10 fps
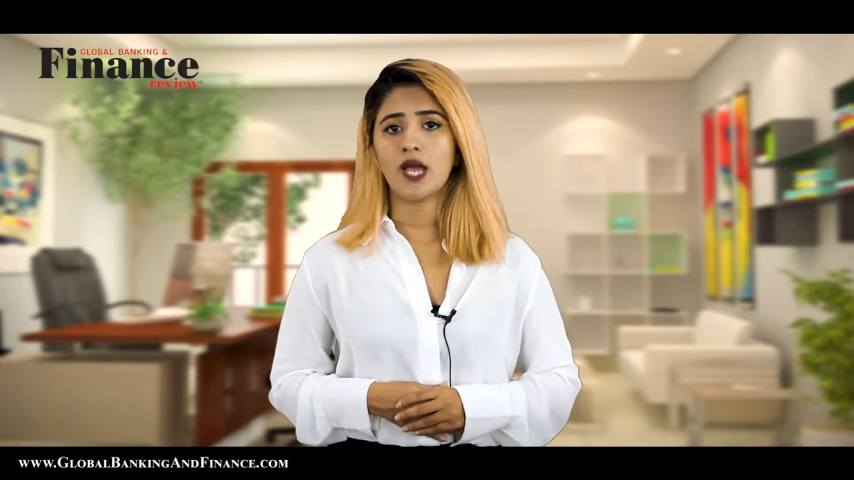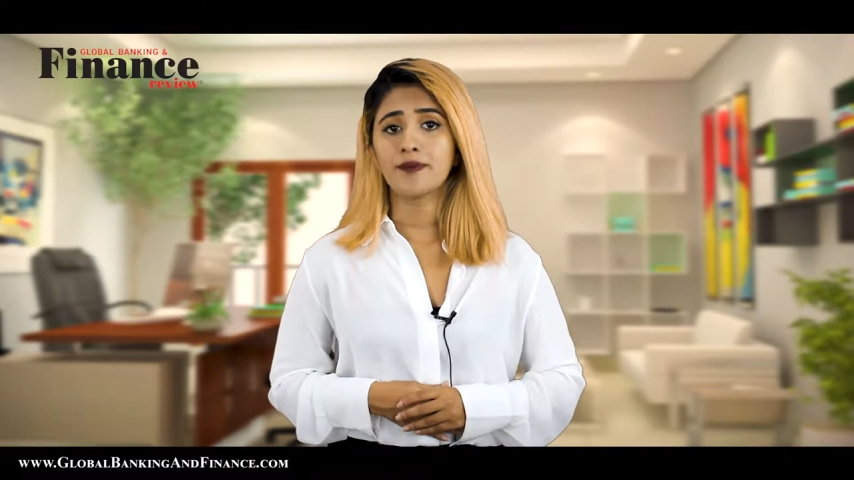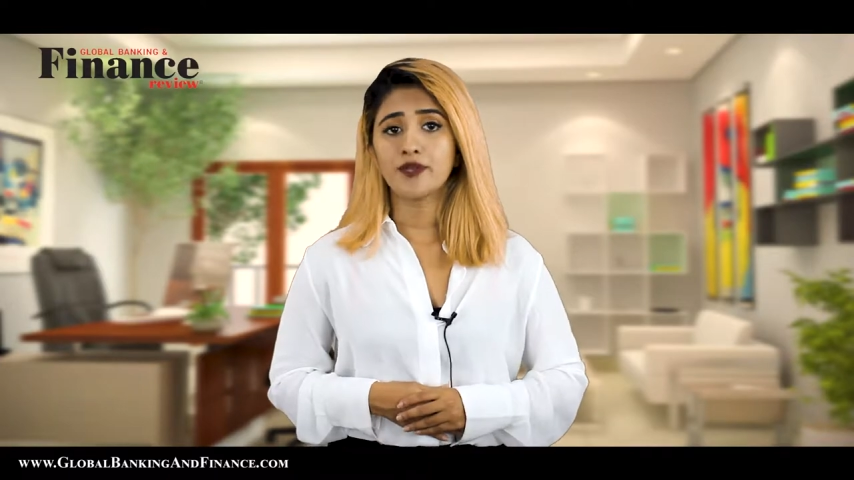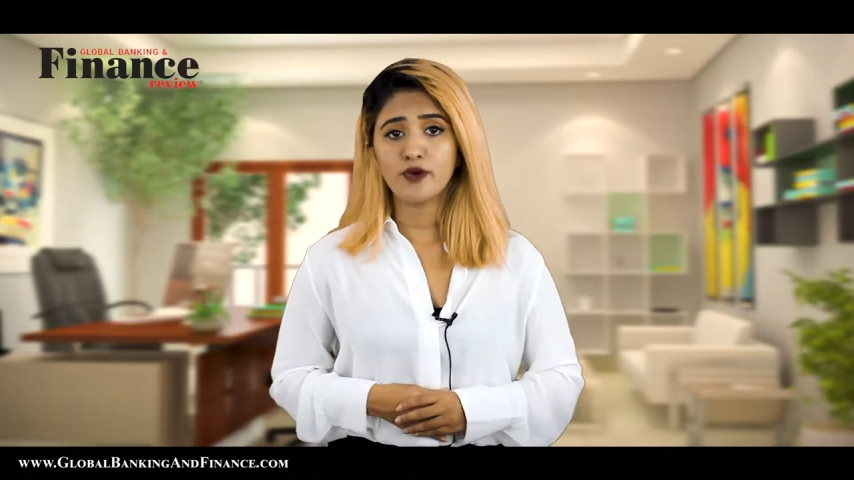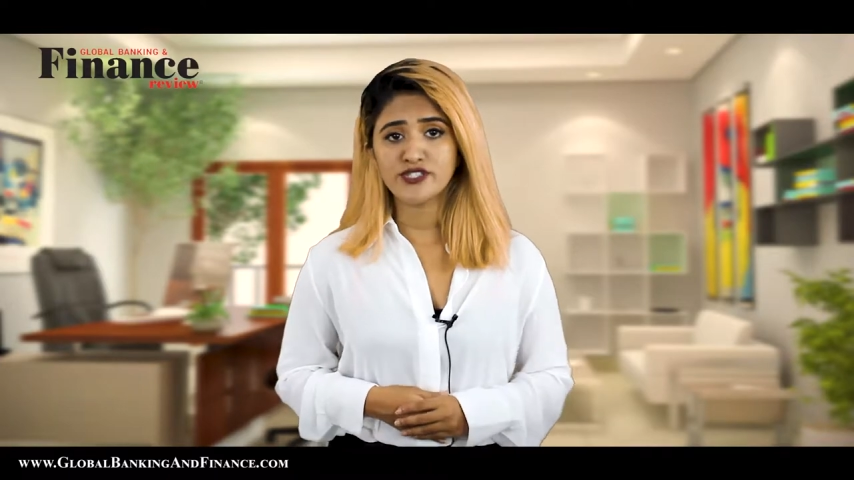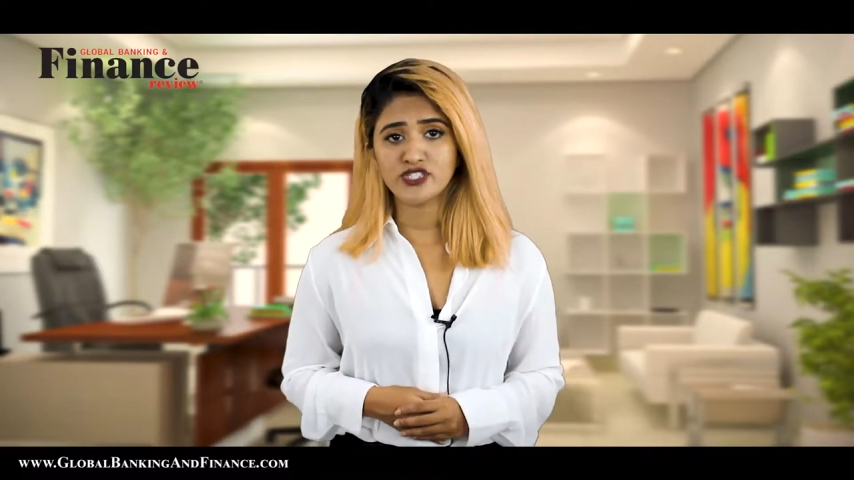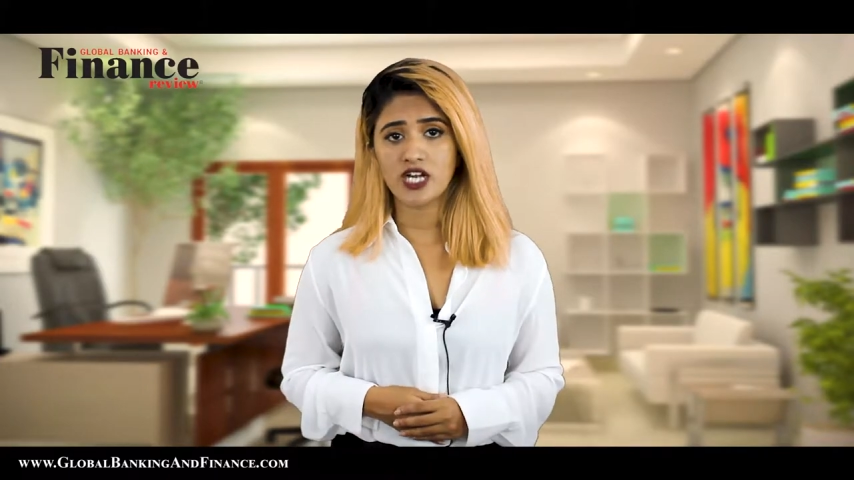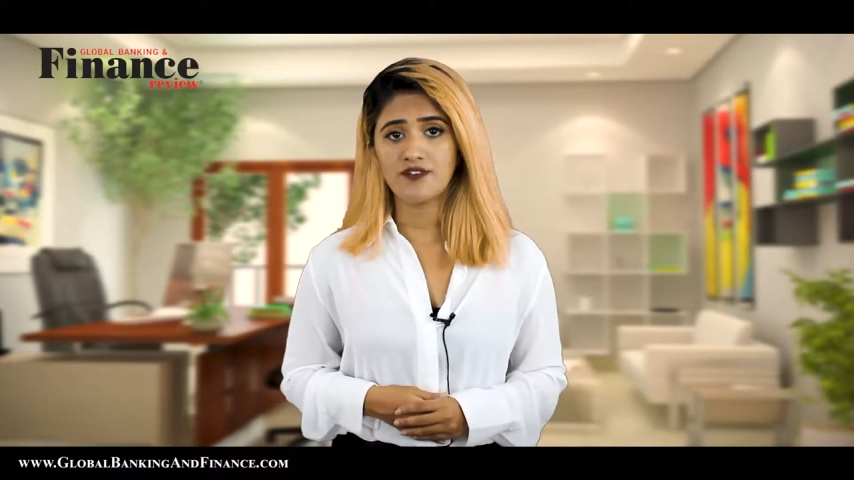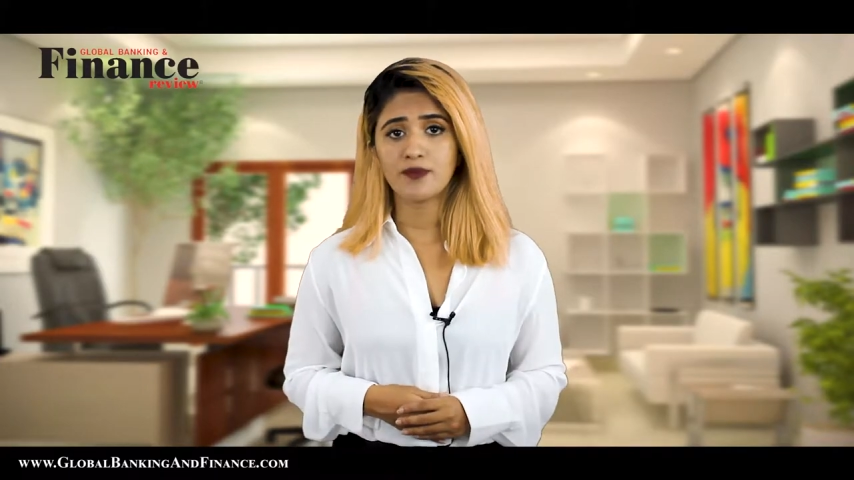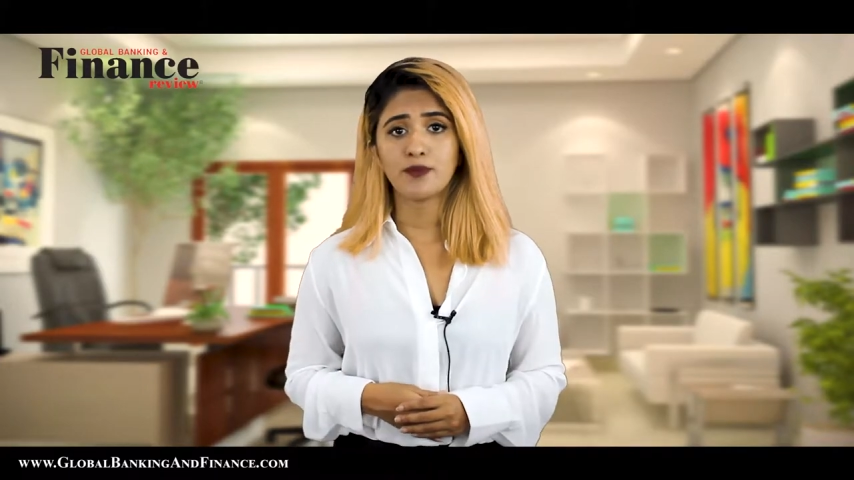
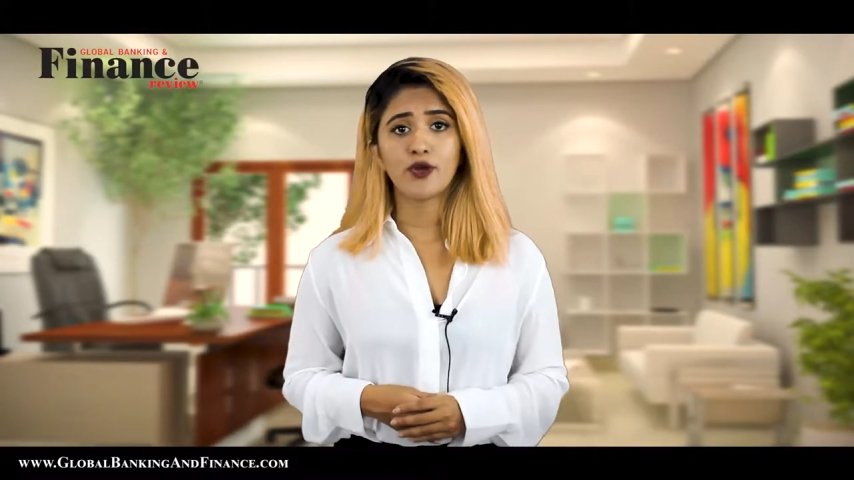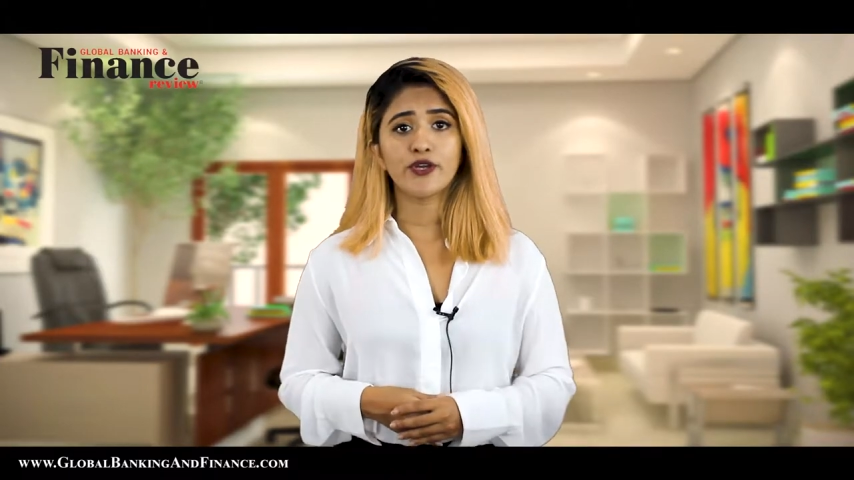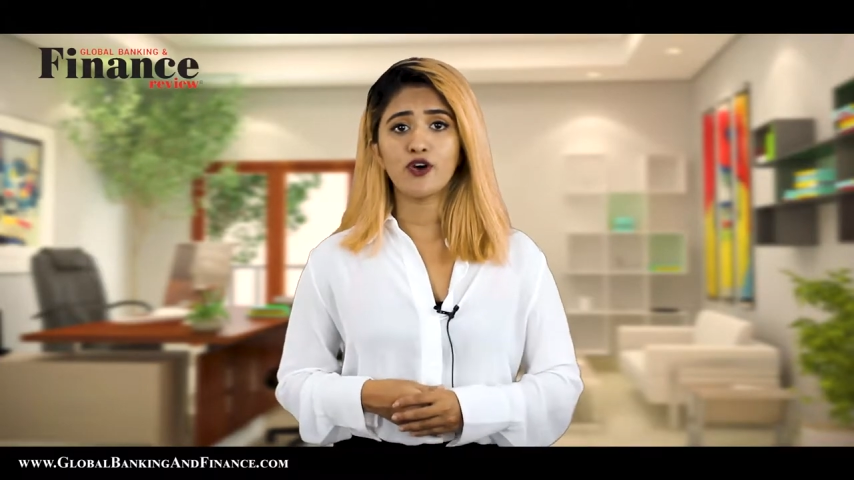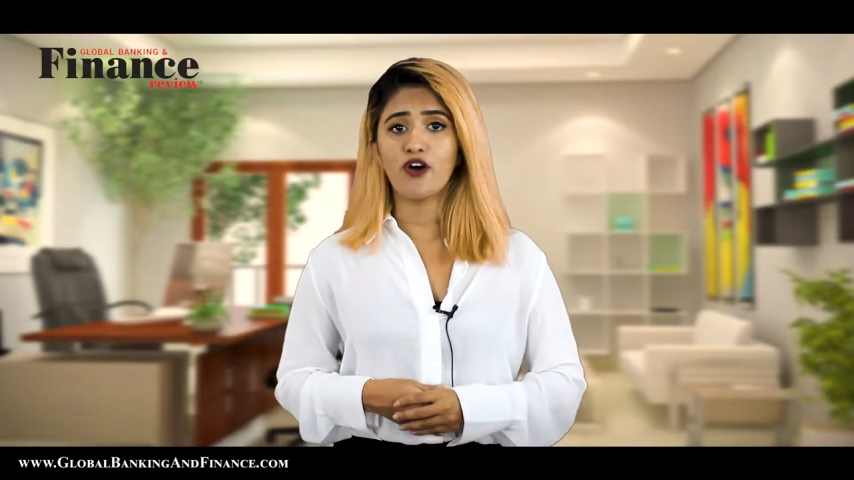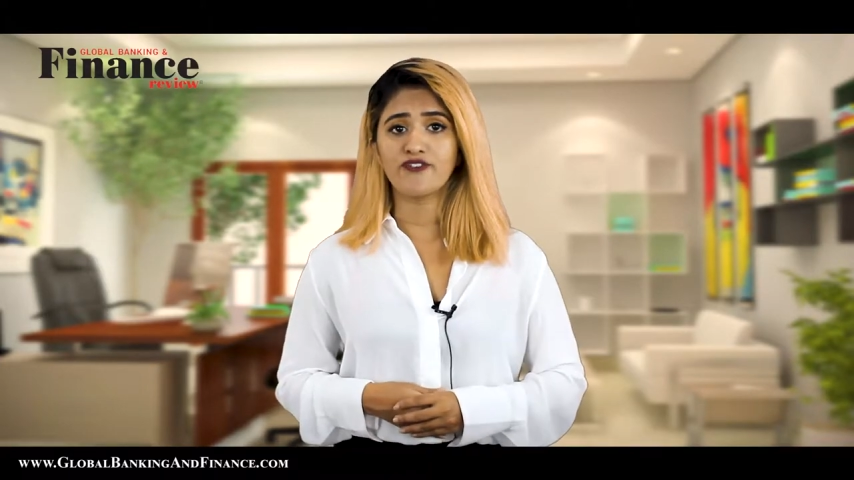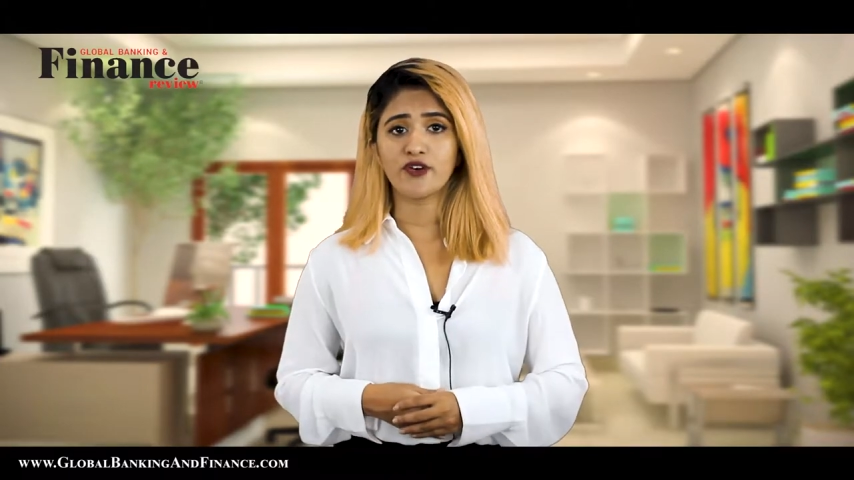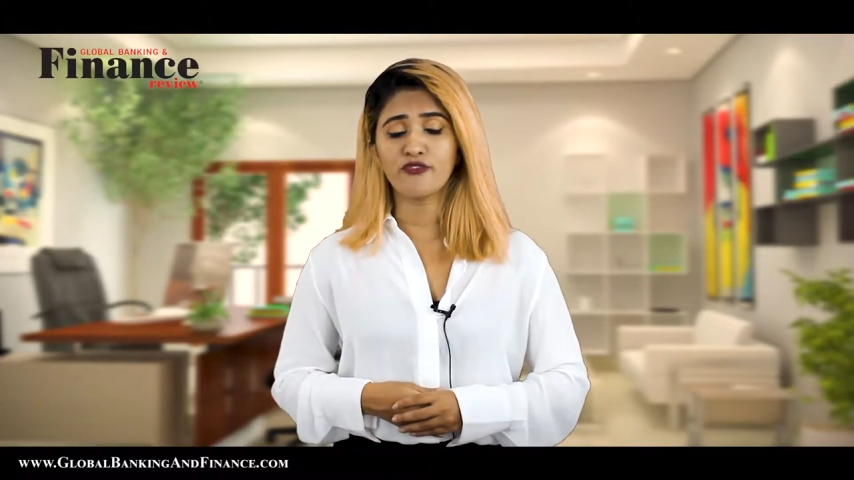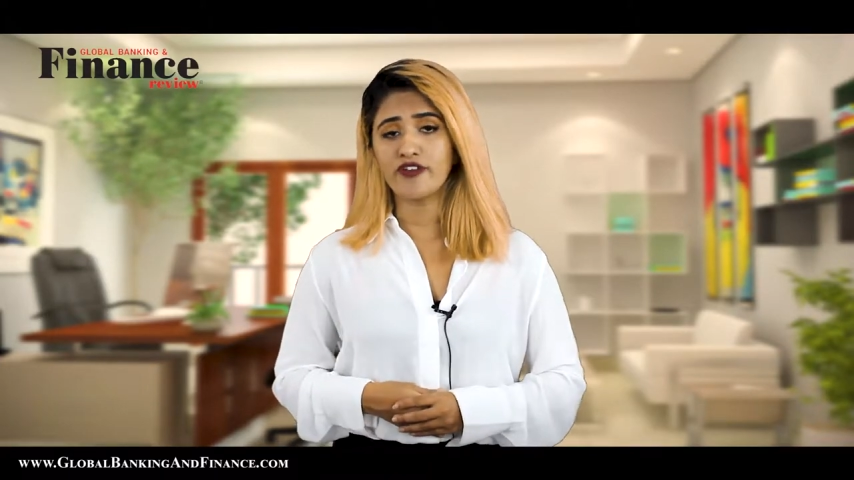Cappadocia will blow you off your